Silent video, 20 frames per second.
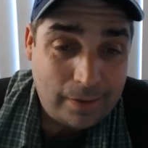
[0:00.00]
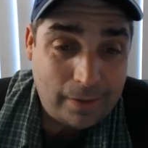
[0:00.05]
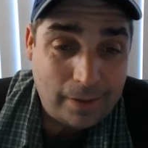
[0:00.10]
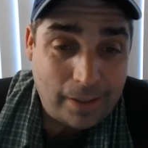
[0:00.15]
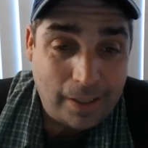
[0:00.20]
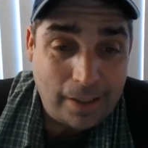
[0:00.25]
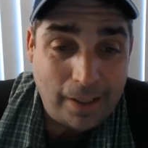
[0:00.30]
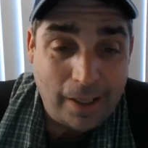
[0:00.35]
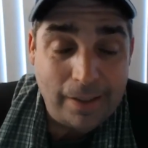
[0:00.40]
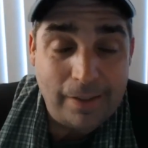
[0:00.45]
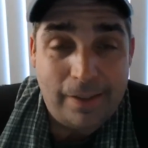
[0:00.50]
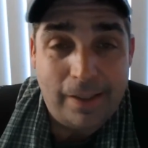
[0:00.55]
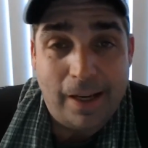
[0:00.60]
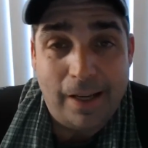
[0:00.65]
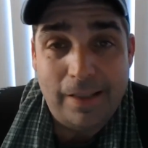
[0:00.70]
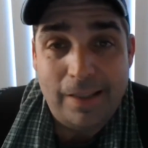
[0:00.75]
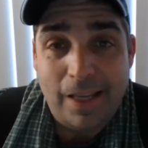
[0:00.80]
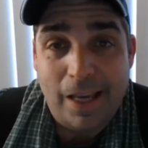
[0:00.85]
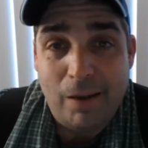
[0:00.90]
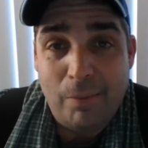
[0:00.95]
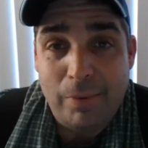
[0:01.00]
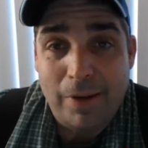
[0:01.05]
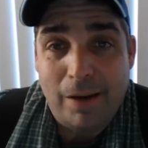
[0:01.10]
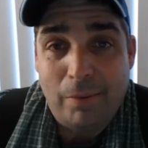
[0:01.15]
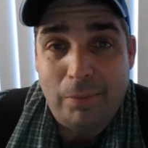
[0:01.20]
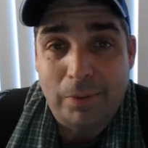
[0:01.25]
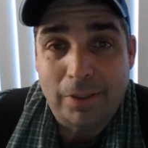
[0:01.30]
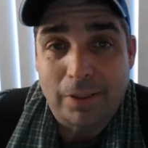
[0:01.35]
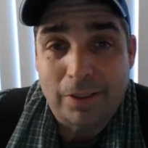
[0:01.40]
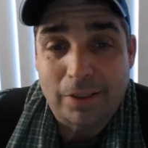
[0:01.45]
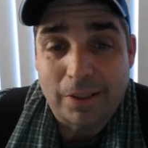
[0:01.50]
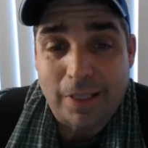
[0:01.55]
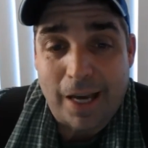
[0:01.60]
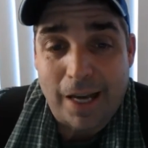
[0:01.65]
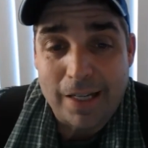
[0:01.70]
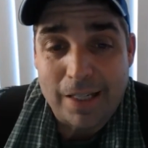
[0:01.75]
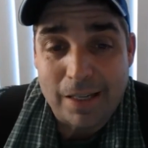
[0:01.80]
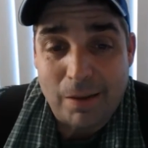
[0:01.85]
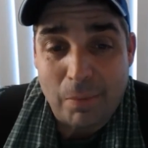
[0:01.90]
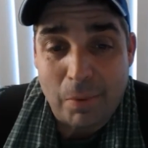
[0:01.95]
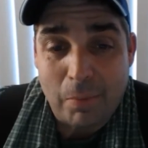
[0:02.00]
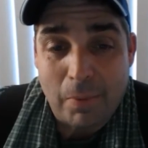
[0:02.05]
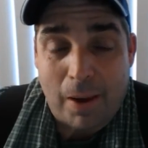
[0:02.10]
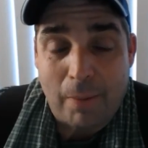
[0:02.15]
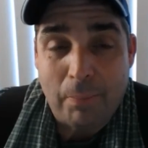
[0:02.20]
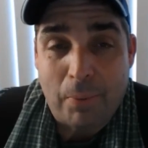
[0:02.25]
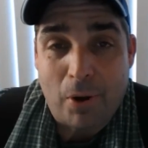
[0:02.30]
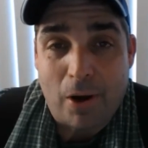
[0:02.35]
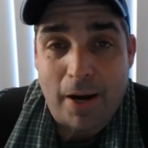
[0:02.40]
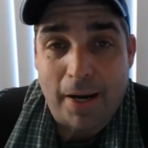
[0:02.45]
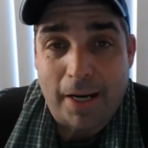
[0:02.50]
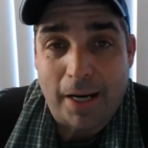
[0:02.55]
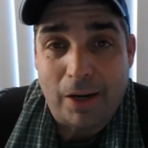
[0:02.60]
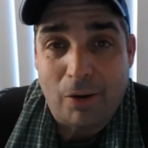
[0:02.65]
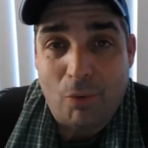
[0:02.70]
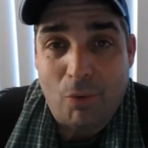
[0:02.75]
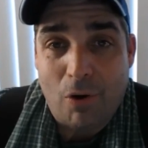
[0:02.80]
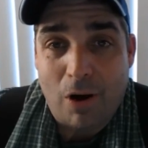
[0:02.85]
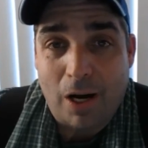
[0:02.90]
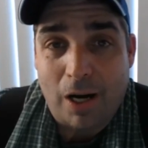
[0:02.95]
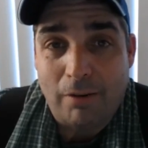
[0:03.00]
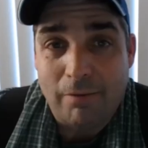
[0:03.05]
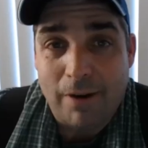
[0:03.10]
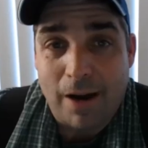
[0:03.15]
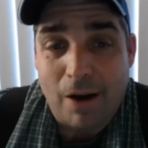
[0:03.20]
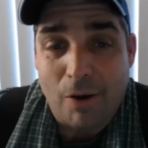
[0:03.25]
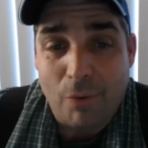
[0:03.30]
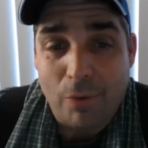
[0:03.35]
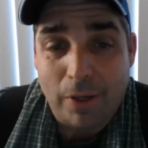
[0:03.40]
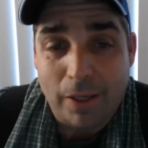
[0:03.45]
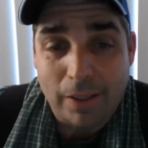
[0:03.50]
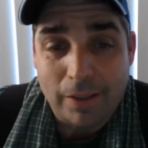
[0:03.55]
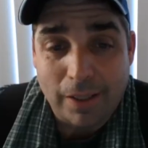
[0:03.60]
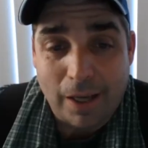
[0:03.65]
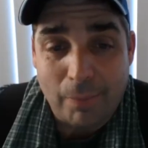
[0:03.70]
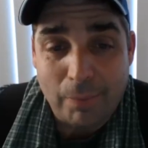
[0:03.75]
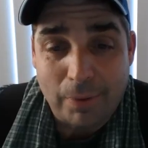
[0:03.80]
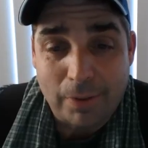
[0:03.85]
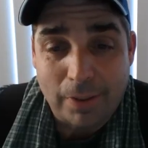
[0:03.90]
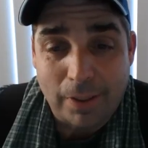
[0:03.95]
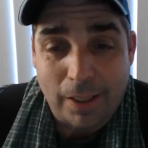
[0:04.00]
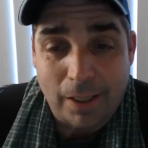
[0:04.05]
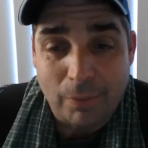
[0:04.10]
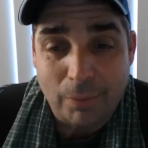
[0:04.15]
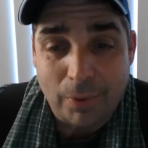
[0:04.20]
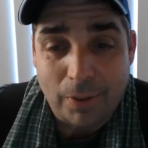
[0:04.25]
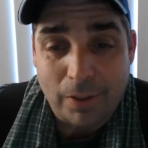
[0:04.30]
uh, I like the idea of being able to slide something in my pocket and walk around with it, type of thing.